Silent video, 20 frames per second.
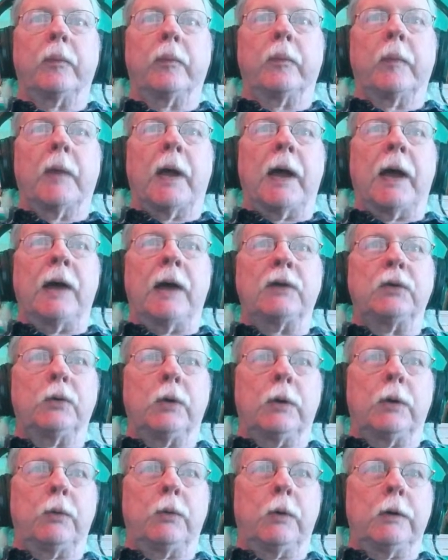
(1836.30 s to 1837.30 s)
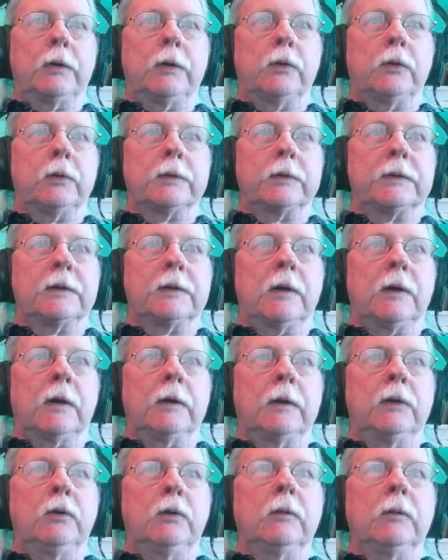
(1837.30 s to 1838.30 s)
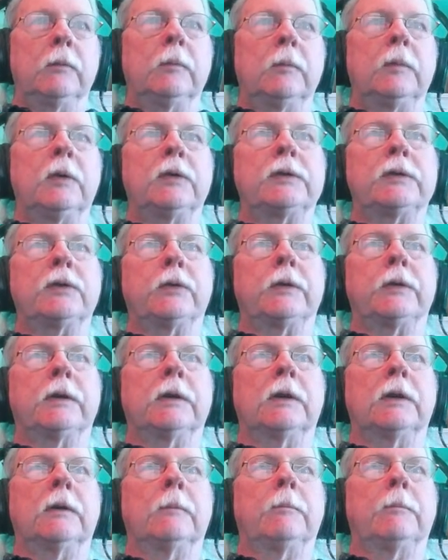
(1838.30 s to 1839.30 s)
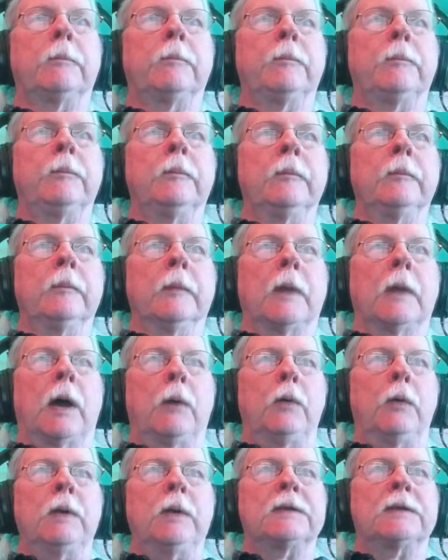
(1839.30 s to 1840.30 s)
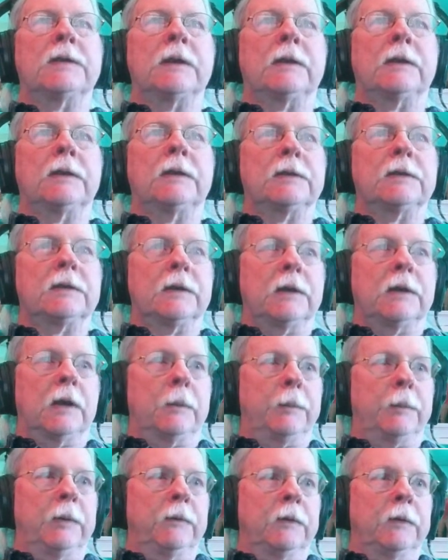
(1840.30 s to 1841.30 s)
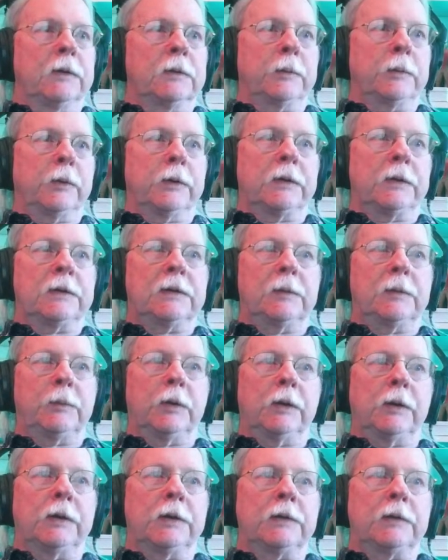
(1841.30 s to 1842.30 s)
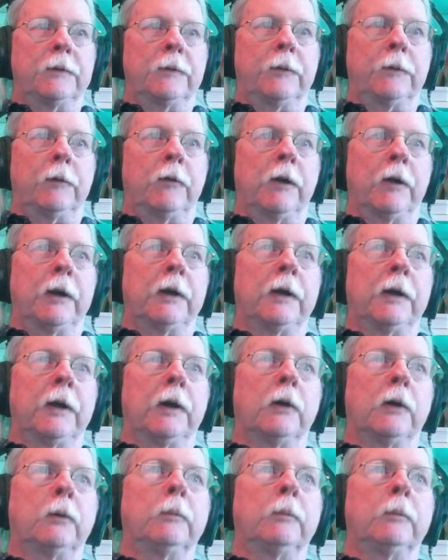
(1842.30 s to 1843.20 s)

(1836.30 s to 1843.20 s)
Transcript: Actually, what I want to do is, you're still thinking, I want to set this to not be visible in the simulation for right now.